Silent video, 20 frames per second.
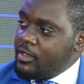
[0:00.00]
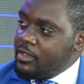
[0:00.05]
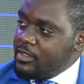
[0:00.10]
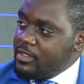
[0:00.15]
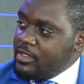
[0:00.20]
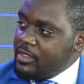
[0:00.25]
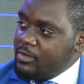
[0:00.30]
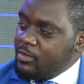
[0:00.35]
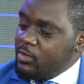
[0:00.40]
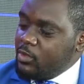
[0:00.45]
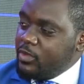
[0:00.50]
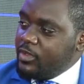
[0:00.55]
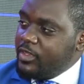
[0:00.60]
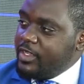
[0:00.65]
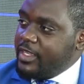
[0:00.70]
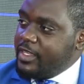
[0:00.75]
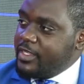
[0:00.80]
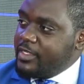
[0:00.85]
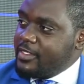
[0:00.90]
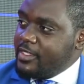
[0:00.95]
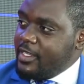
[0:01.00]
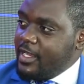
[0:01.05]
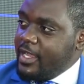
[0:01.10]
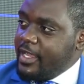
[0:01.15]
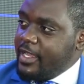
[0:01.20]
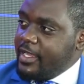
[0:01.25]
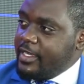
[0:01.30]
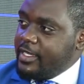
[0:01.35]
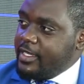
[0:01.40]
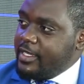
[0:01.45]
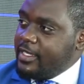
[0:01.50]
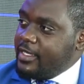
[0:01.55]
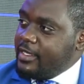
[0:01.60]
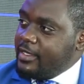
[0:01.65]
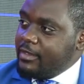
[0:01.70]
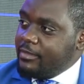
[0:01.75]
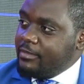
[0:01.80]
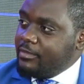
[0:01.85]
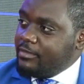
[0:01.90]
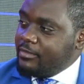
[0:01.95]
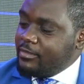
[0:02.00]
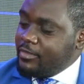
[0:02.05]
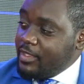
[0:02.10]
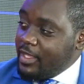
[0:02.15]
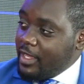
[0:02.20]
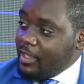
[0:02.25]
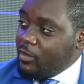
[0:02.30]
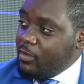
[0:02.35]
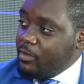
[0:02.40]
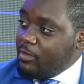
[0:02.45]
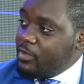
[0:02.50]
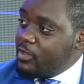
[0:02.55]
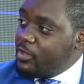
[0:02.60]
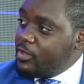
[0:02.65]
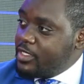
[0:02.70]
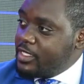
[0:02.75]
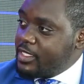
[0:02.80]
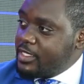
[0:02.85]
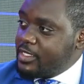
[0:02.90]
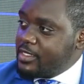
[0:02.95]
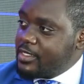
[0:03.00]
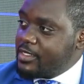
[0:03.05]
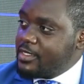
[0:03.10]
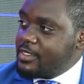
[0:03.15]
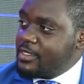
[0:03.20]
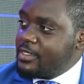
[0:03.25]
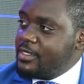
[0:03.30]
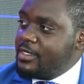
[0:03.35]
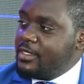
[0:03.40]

simple things like their computers,